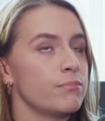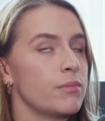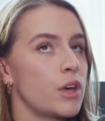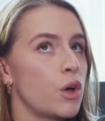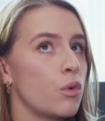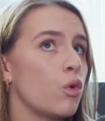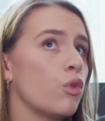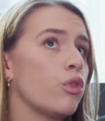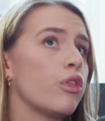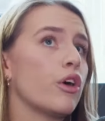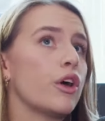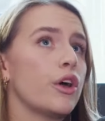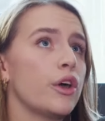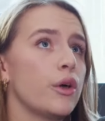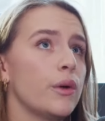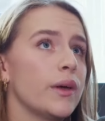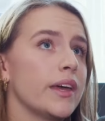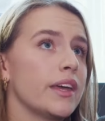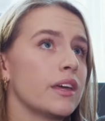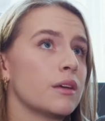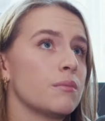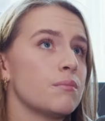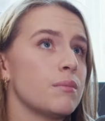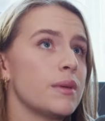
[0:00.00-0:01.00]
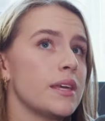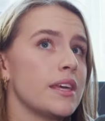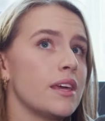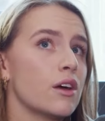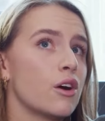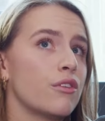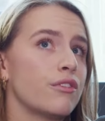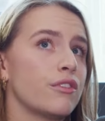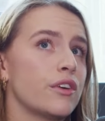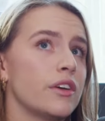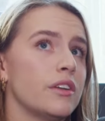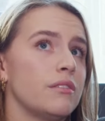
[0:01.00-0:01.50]
Although it can be
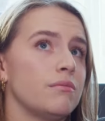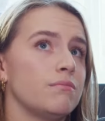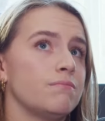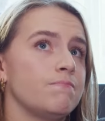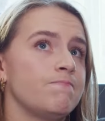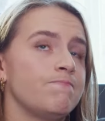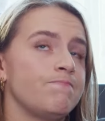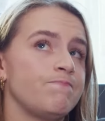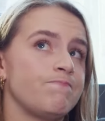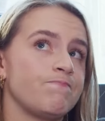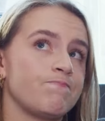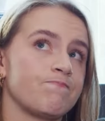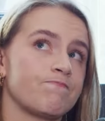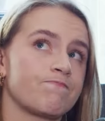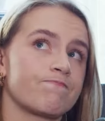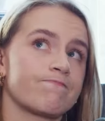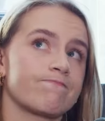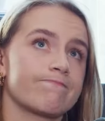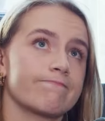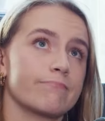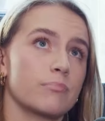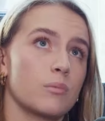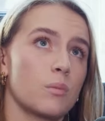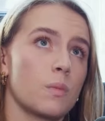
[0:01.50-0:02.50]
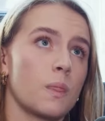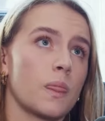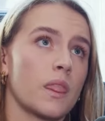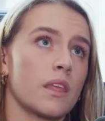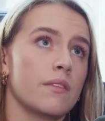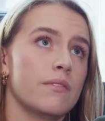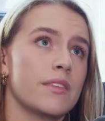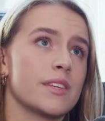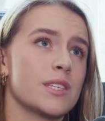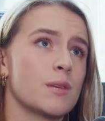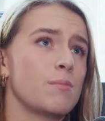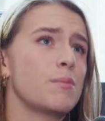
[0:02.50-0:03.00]
often,
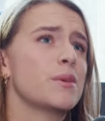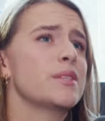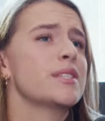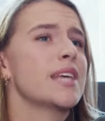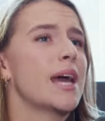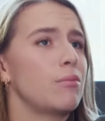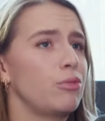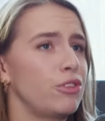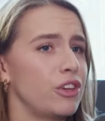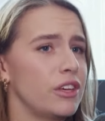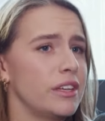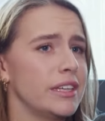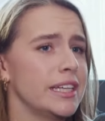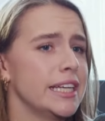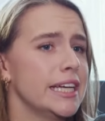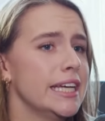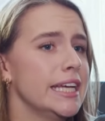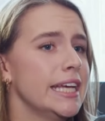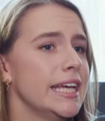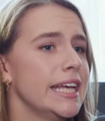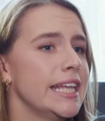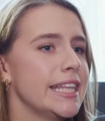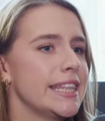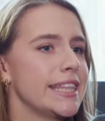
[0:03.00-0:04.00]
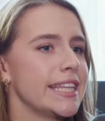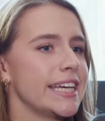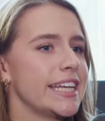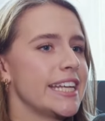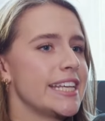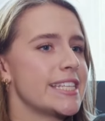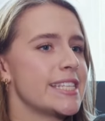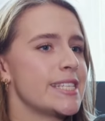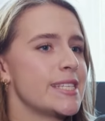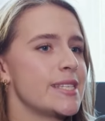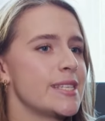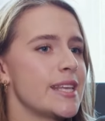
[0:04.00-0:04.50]
there's a perception that
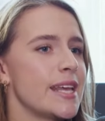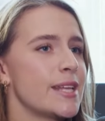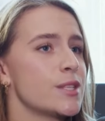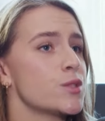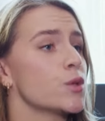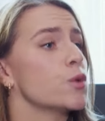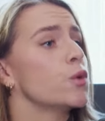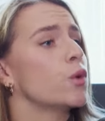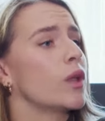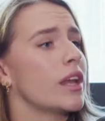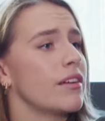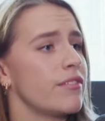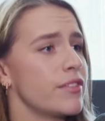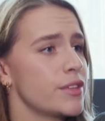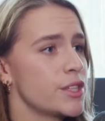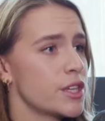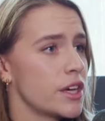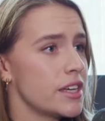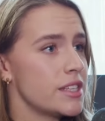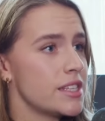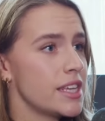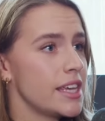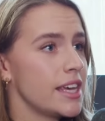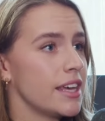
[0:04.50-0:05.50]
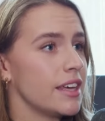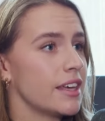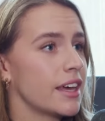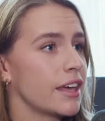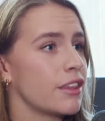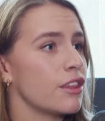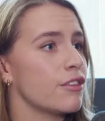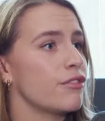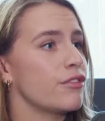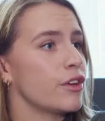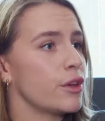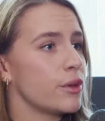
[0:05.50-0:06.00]
it's all advertising
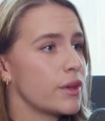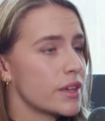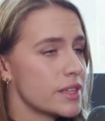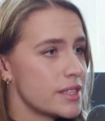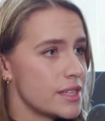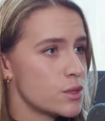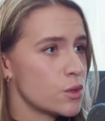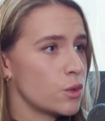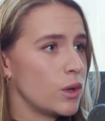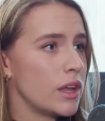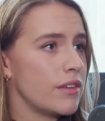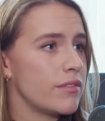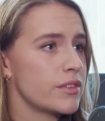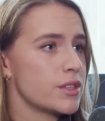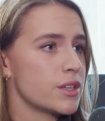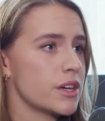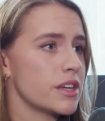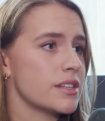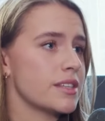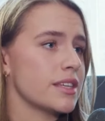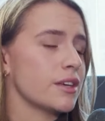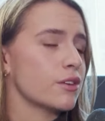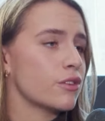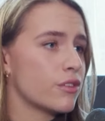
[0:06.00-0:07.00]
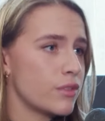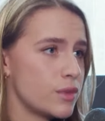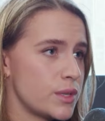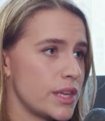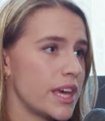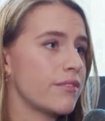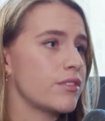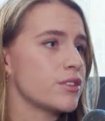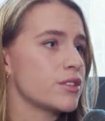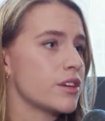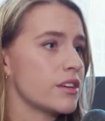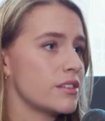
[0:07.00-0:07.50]
and the focus is all advertising. Obviously,
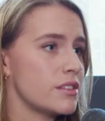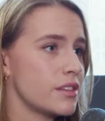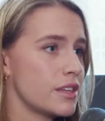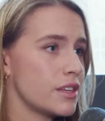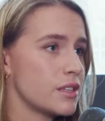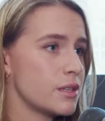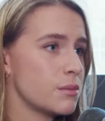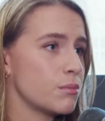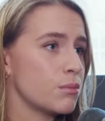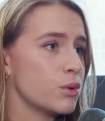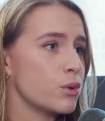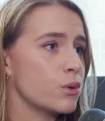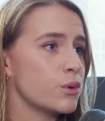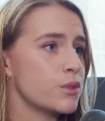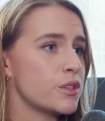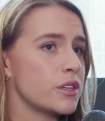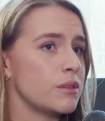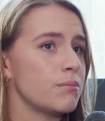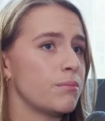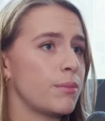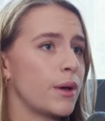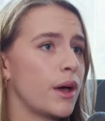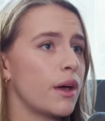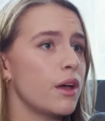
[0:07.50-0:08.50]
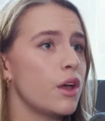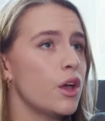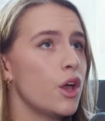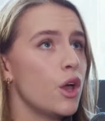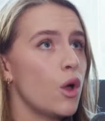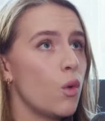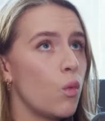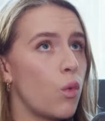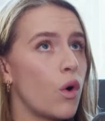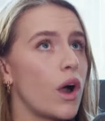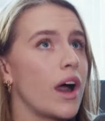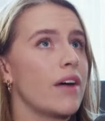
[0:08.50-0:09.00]
advertising is important, but
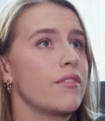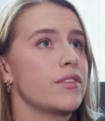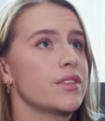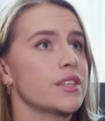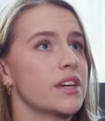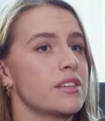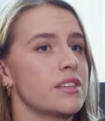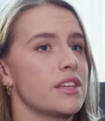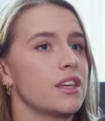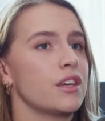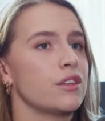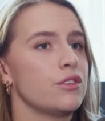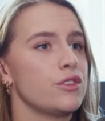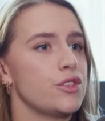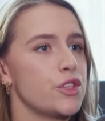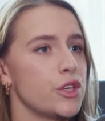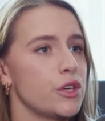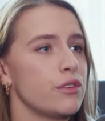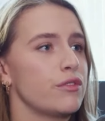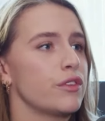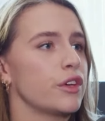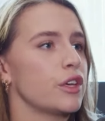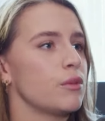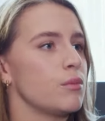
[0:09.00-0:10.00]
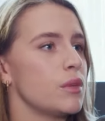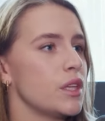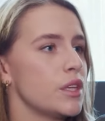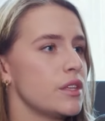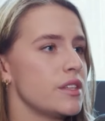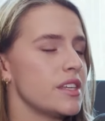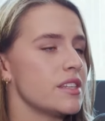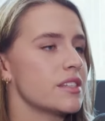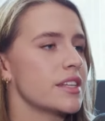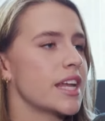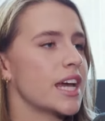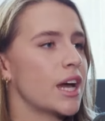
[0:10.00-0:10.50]
what advertising can do for
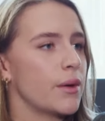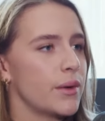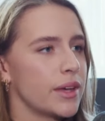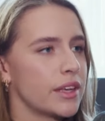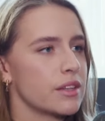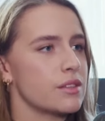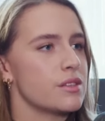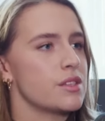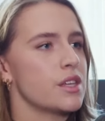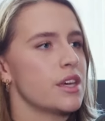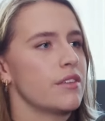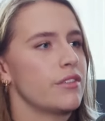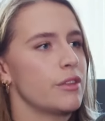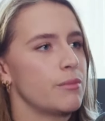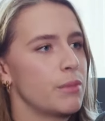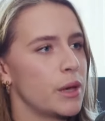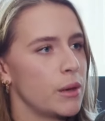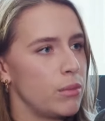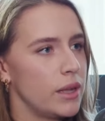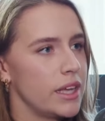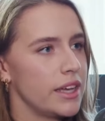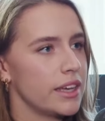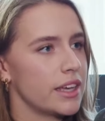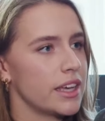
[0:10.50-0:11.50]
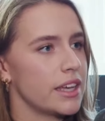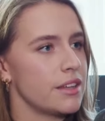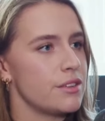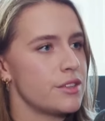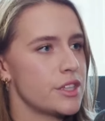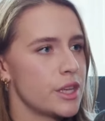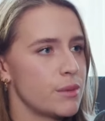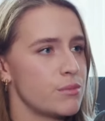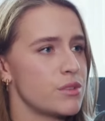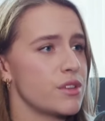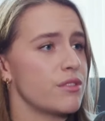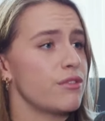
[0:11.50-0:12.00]
communities and how it can serve the public in
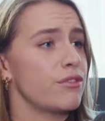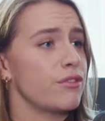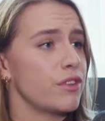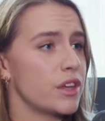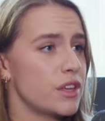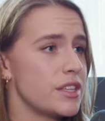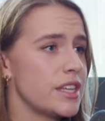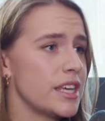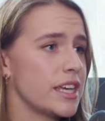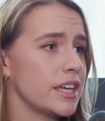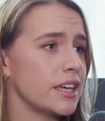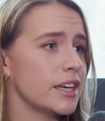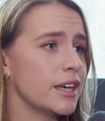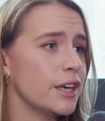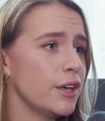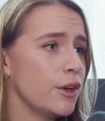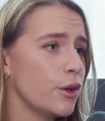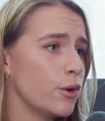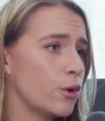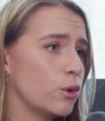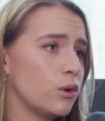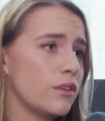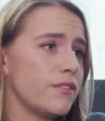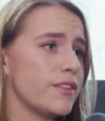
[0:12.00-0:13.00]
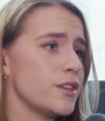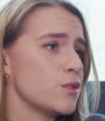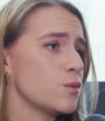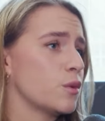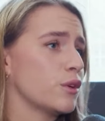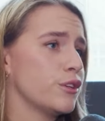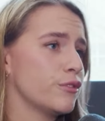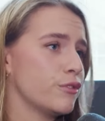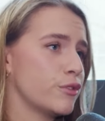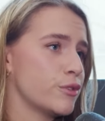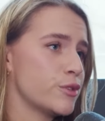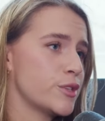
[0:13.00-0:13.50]
terms of funding all of these
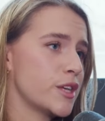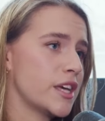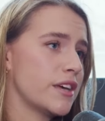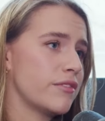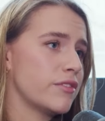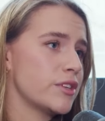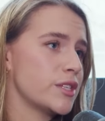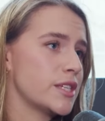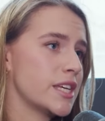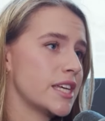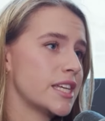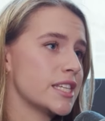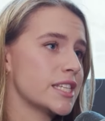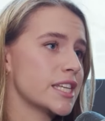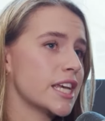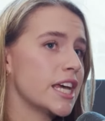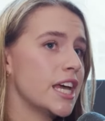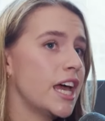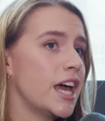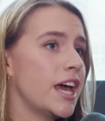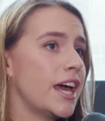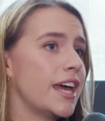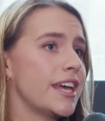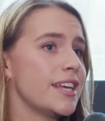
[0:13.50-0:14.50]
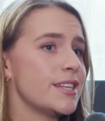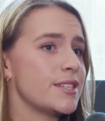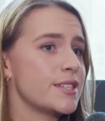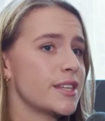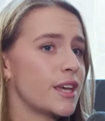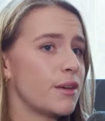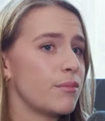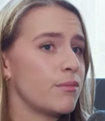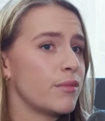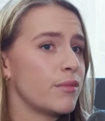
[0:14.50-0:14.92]
wonderful services is